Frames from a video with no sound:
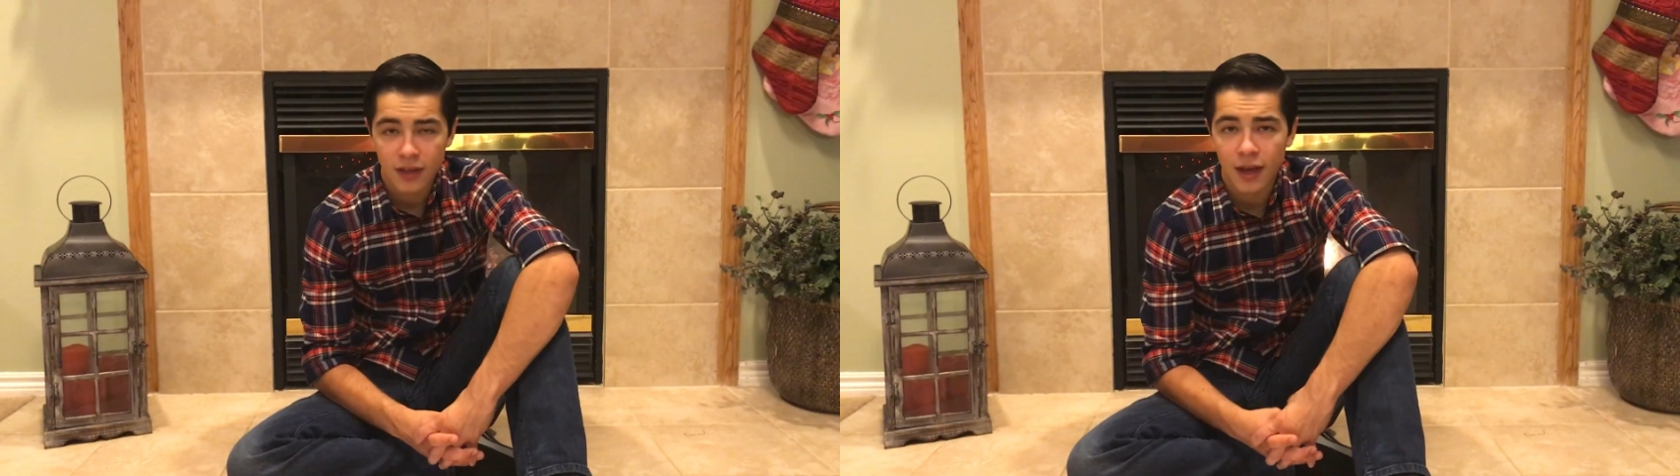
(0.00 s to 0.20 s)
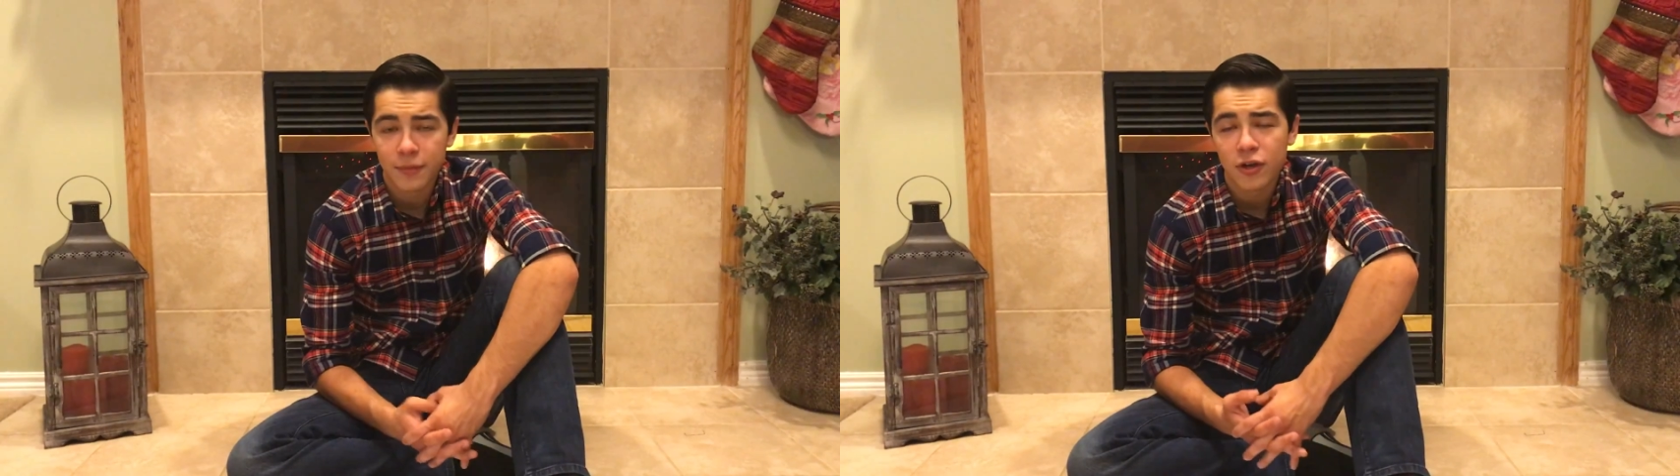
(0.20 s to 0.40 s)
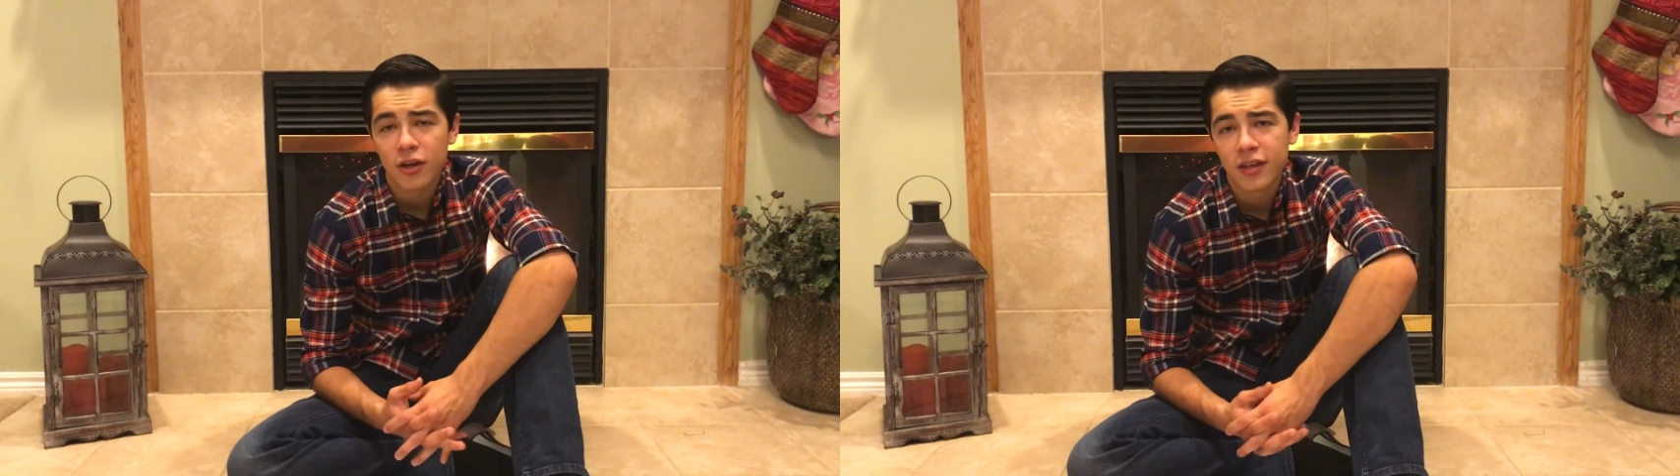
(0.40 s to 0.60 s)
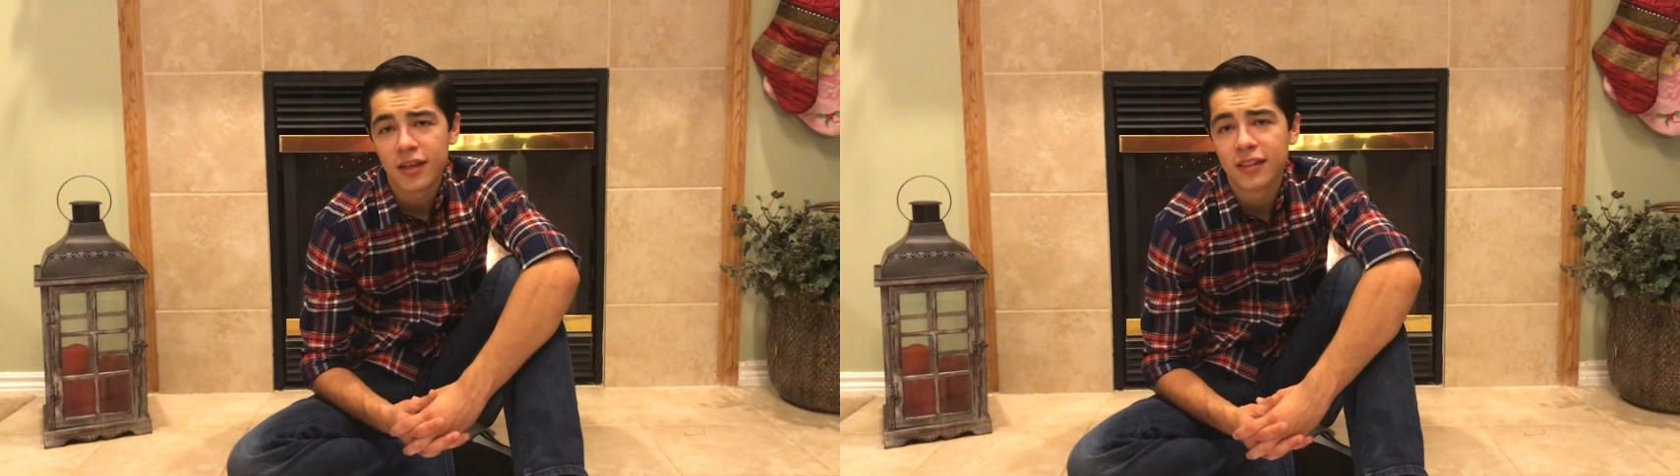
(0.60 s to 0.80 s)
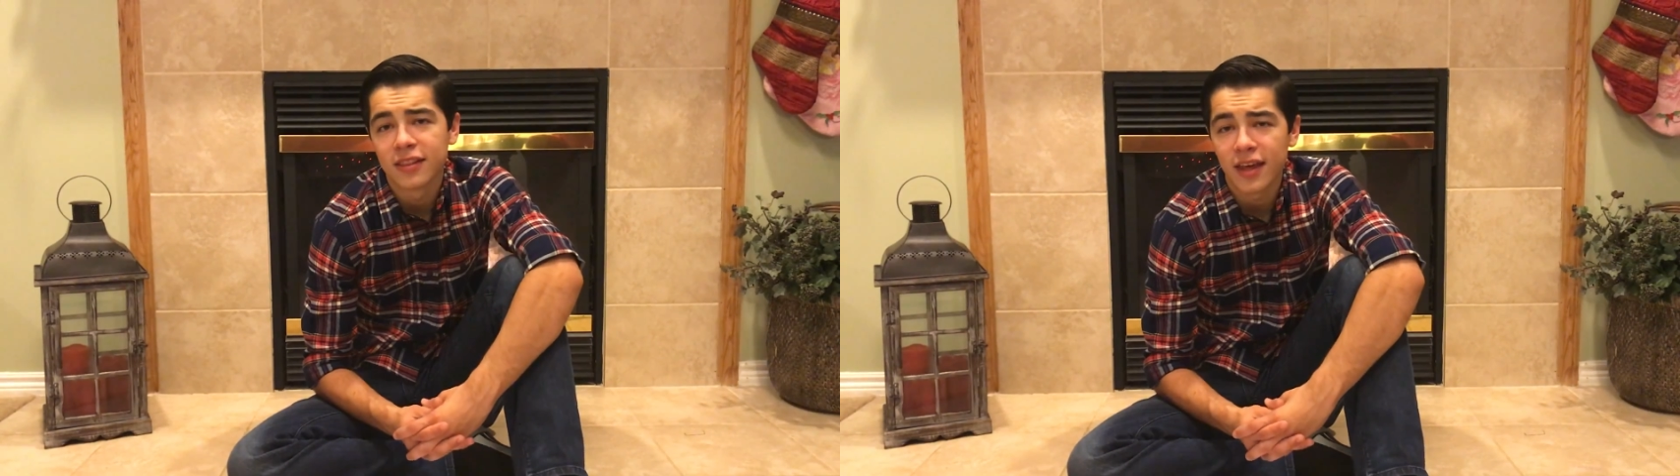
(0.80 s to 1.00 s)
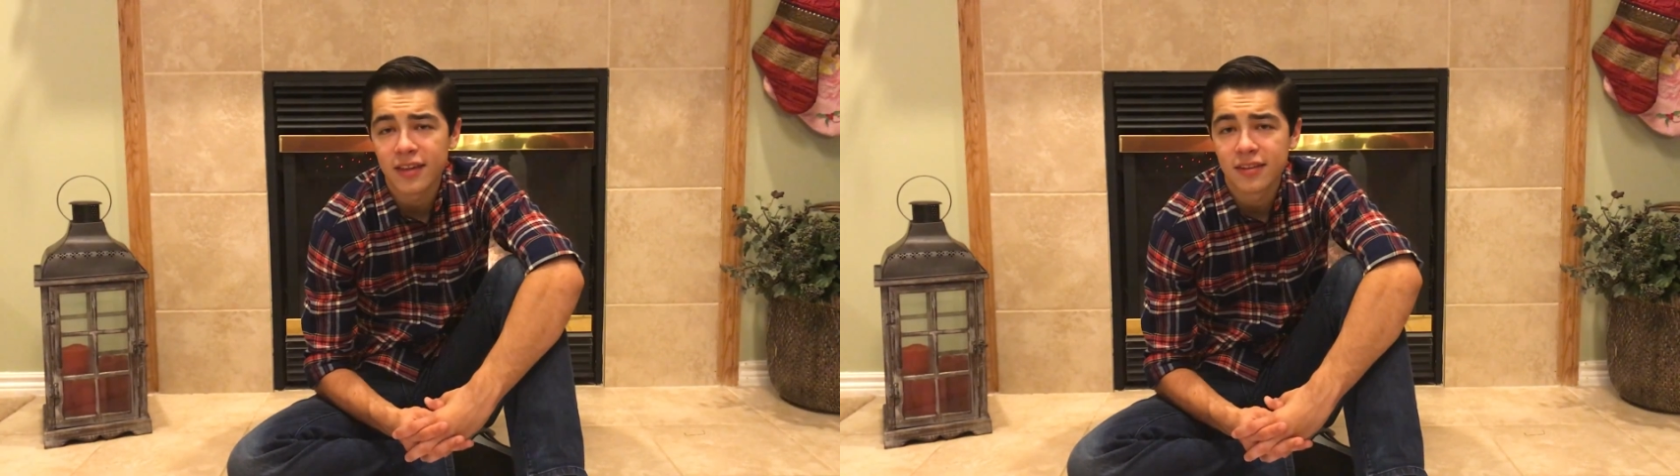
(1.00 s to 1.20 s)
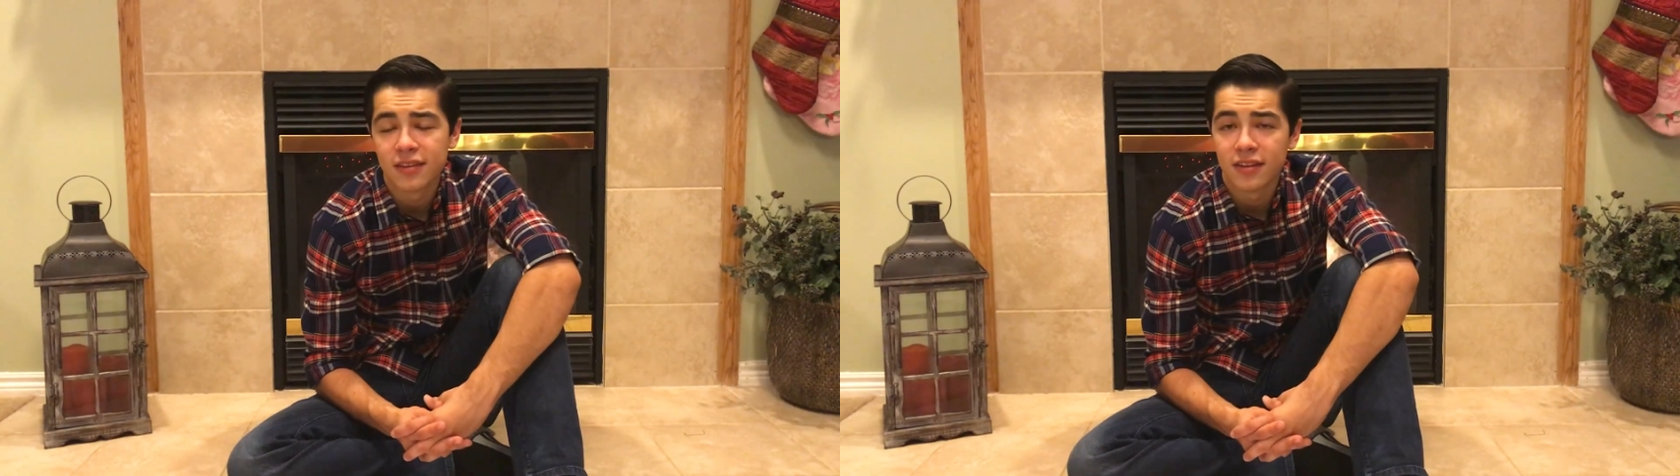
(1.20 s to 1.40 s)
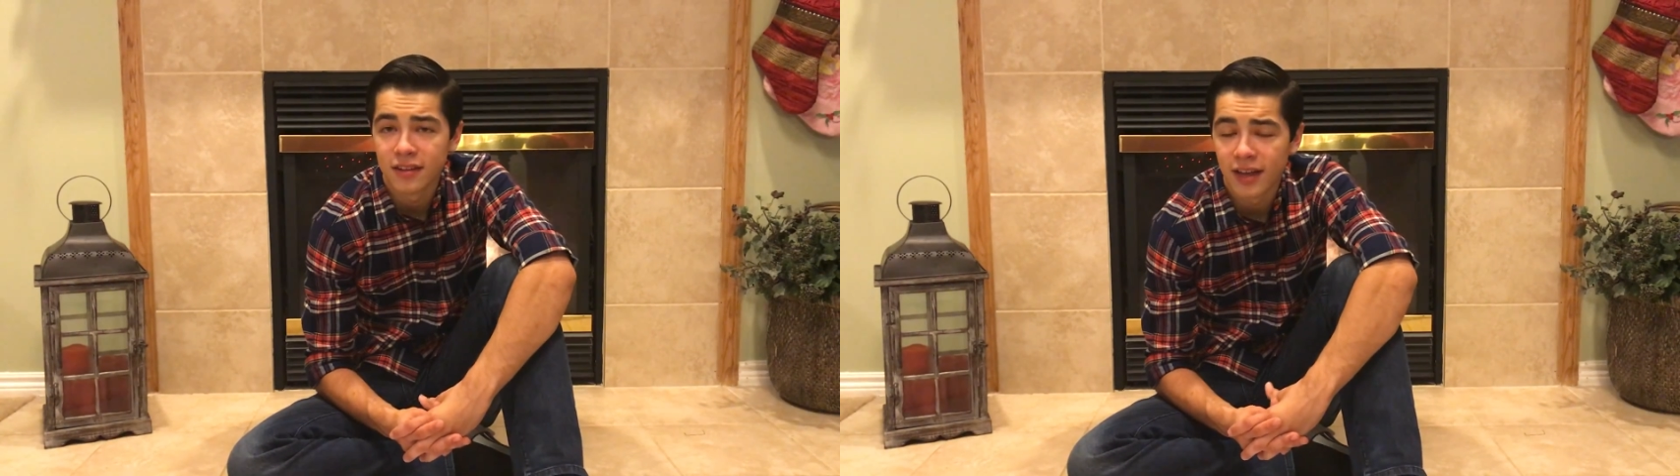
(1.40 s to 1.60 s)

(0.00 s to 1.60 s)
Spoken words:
I'm talking less than the